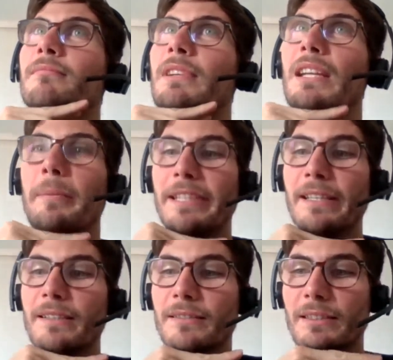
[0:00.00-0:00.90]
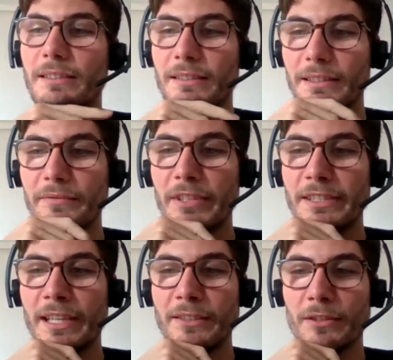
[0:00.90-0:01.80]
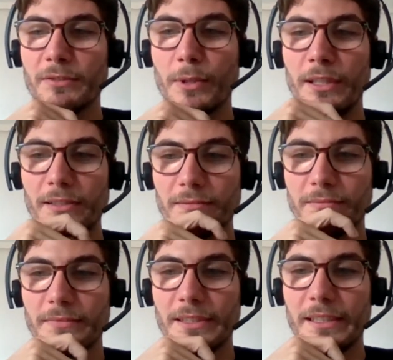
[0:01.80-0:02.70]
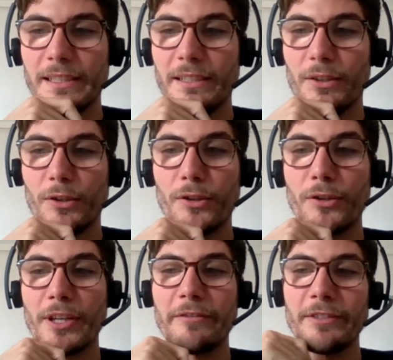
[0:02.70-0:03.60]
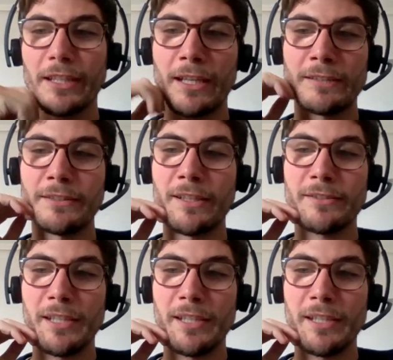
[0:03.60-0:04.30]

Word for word: limiting uh, investigator as well, or yes. If the cluster is